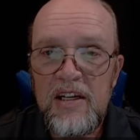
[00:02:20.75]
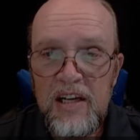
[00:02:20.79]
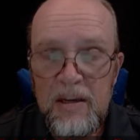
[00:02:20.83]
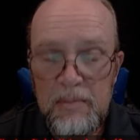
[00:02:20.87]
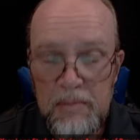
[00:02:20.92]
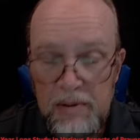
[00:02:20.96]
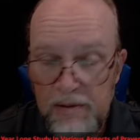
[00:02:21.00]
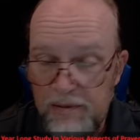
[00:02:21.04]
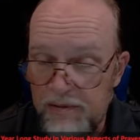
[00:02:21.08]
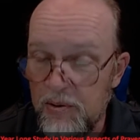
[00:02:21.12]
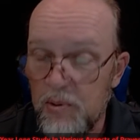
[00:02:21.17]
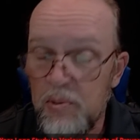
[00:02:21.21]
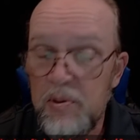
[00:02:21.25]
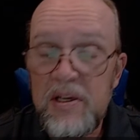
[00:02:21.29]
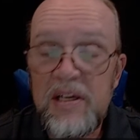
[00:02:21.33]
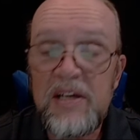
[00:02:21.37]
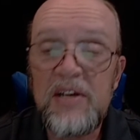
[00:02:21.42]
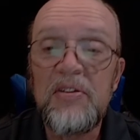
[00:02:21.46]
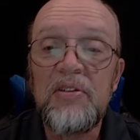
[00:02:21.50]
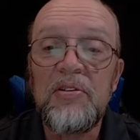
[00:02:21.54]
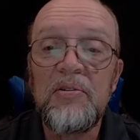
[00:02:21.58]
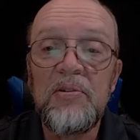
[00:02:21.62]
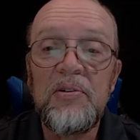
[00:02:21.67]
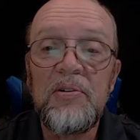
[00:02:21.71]
And before we
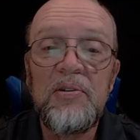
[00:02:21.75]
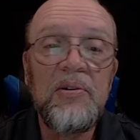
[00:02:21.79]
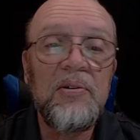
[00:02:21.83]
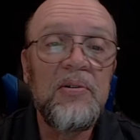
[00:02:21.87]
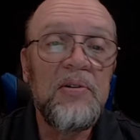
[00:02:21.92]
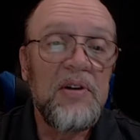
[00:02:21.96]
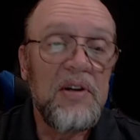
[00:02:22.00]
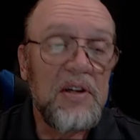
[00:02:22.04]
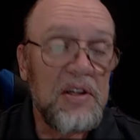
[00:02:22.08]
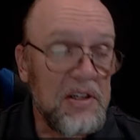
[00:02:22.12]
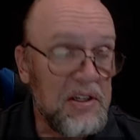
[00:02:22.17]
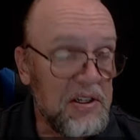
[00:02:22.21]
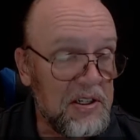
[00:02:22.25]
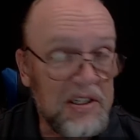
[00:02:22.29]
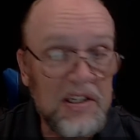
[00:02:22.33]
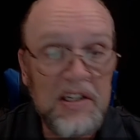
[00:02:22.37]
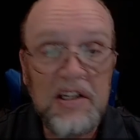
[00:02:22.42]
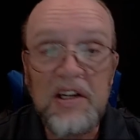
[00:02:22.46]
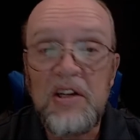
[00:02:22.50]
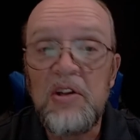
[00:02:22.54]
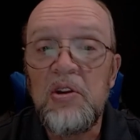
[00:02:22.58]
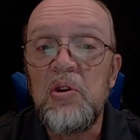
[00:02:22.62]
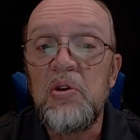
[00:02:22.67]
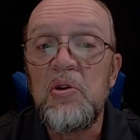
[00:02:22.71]
get through, you're
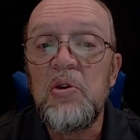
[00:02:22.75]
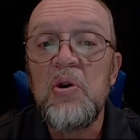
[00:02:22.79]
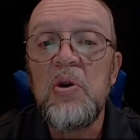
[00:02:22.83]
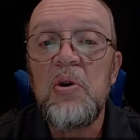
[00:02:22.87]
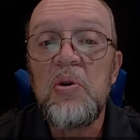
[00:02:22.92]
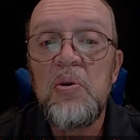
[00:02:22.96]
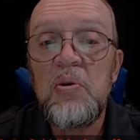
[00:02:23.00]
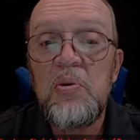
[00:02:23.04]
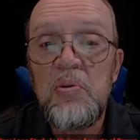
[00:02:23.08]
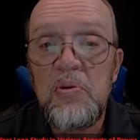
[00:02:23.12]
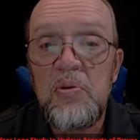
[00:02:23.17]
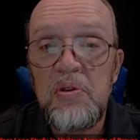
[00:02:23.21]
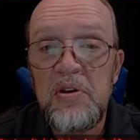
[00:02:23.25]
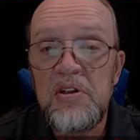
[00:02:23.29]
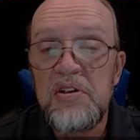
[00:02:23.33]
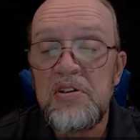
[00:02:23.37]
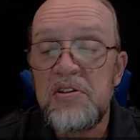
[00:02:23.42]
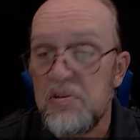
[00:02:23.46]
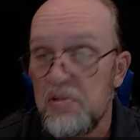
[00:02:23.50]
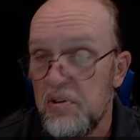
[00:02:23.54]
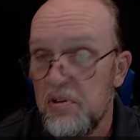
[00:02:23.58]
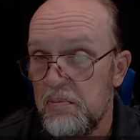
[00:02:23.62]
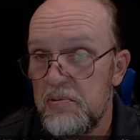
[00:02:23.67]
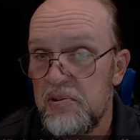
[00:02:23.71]
going to know this
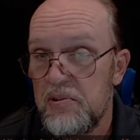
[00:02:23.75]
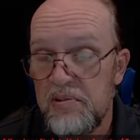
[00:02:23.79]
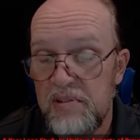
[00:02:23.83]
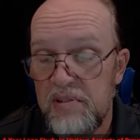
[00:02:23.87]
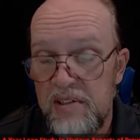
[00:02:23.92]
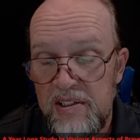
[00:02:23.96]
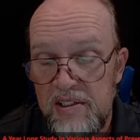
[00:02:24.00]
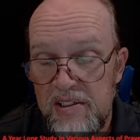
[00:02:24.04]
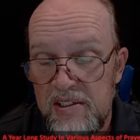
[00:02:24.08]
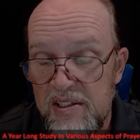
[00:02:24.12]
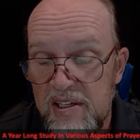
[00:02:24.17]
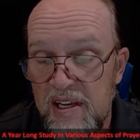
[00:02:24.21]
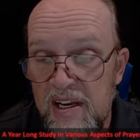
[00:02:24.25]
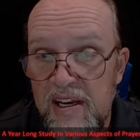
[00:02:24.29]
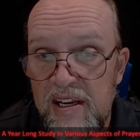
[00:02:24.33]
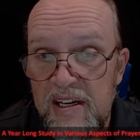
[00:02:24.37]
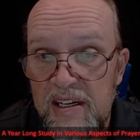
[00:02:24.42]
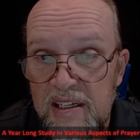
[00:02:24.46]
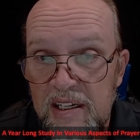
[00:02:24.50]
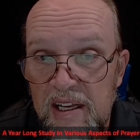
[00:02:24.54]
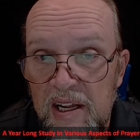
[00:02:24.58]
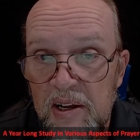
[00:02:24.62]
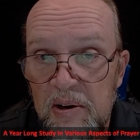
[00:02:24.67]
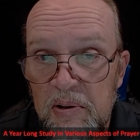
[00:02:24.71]
scripture inside
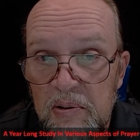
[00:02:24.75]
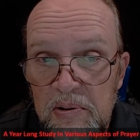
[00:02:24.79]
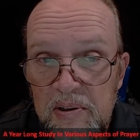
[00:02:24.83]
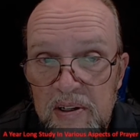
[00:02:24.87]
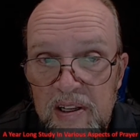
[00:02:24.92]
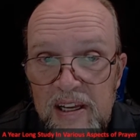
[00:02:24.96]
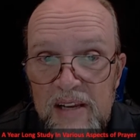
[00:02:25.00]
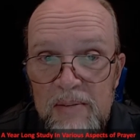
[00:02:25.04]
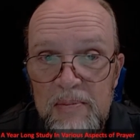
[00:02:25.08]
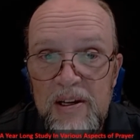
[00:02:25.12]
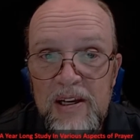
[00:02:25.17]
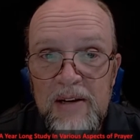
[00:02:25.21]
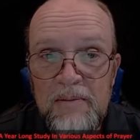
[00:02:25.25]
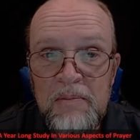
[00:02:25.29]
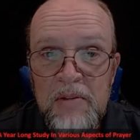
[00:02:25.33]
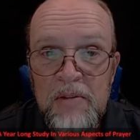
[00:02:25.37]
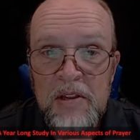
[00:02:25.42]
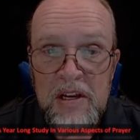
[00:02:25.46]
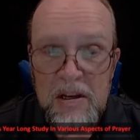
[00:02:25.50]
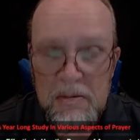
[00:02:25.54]
and out. Amen.